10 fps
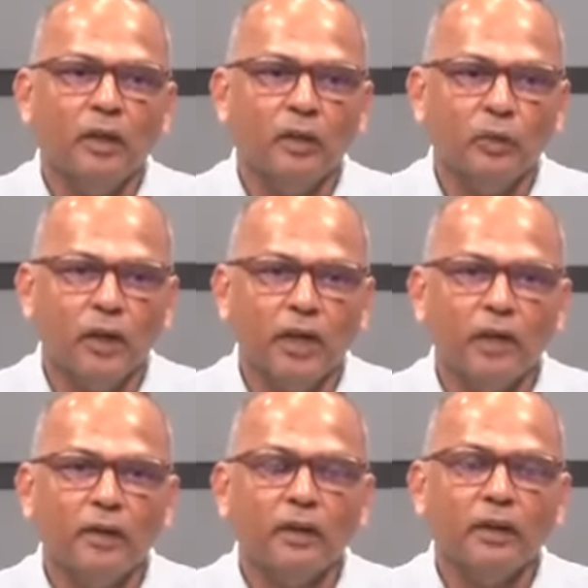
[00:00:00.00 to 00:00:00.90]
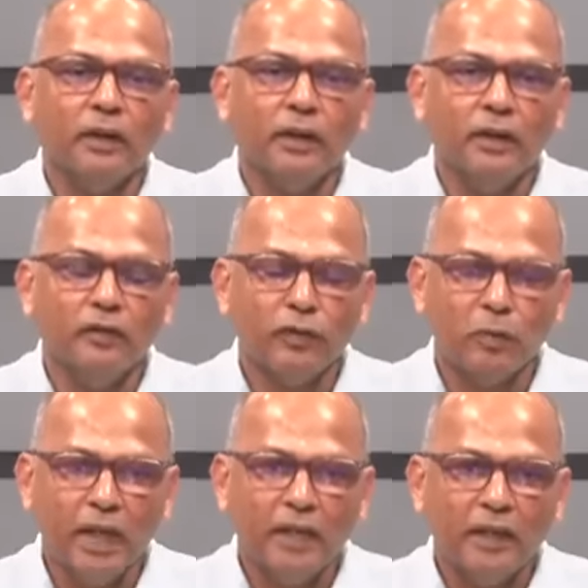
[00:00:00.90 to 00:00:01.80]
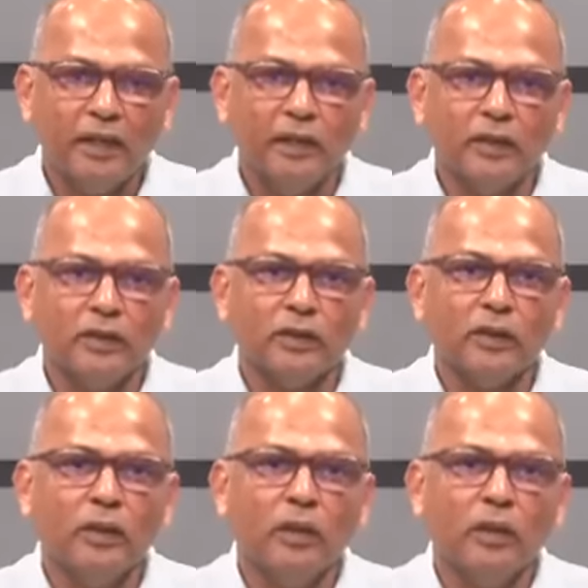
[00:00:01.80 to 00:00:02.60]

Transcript: where he, for many years,